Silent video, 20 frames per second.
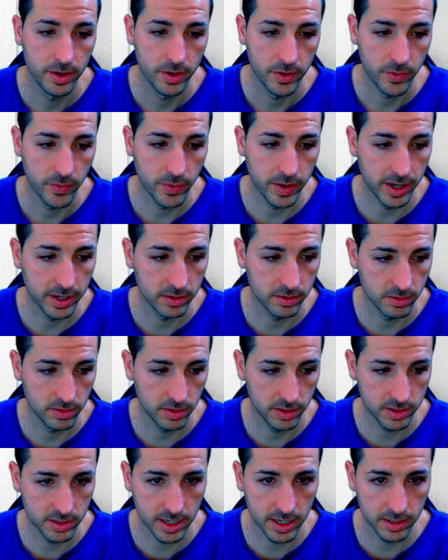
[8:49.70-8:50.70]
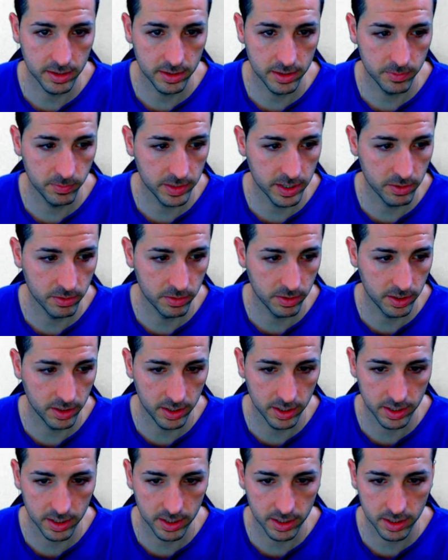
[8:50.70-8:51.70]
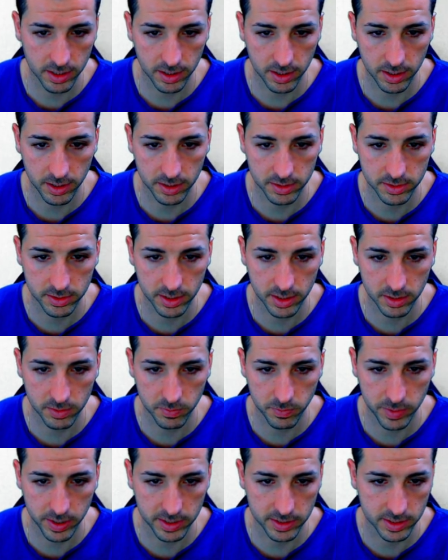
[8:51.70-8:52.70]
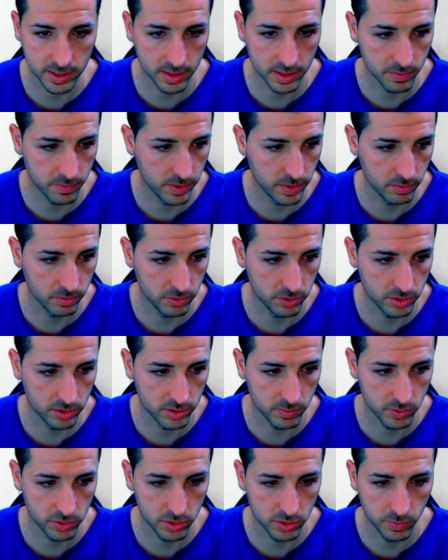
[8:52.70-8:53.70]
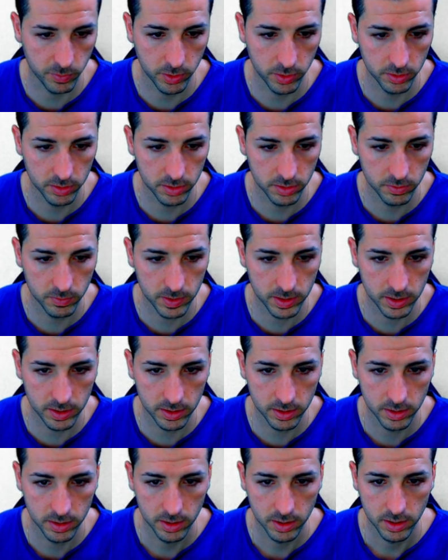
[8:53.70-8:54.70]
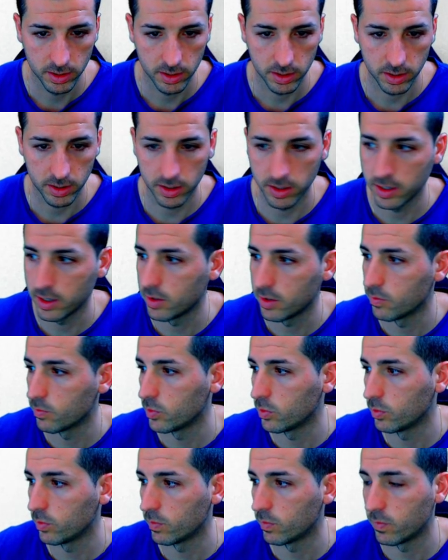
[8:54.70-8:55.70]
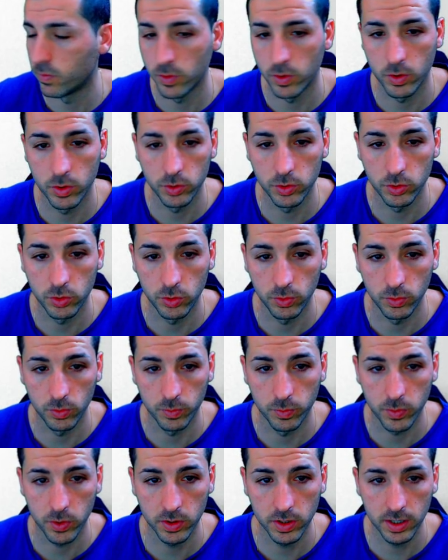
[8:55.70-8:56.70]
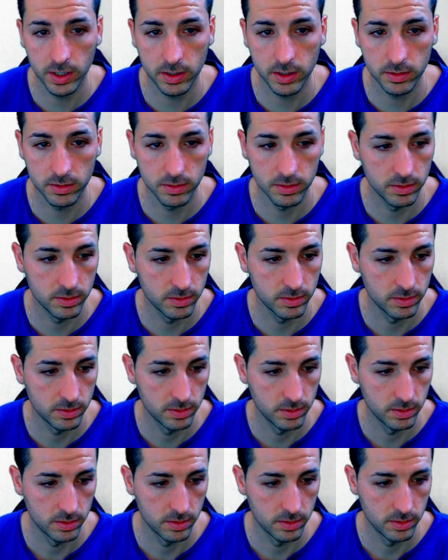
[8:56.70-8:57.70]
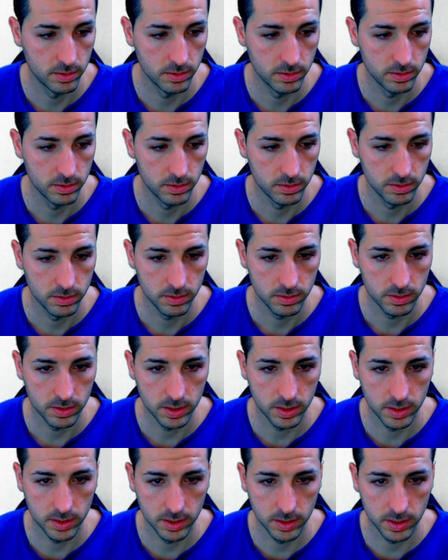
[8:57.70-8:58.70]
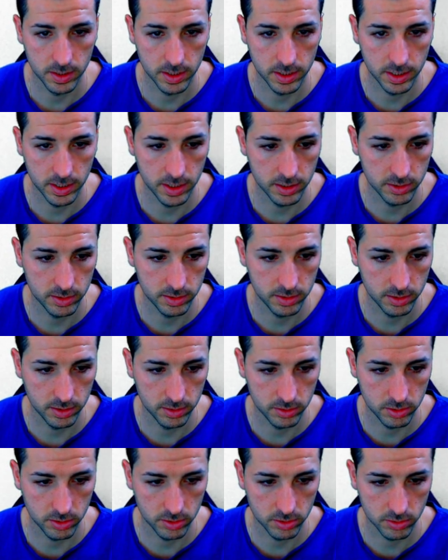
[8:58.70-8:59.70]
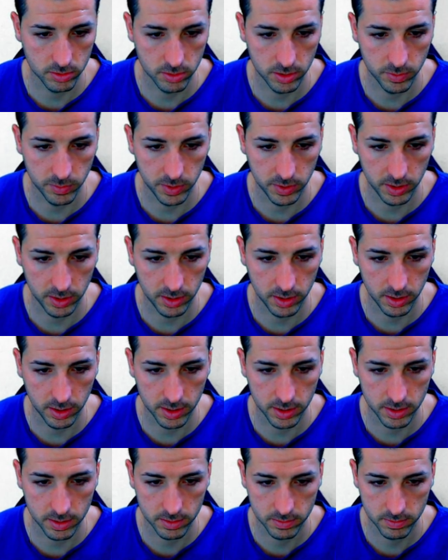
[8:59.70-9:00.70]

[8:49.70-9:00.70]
Right, so let's add them down here. Let's start by segment, which is the most important one, and then move on to product. And then the rest is just going to be here.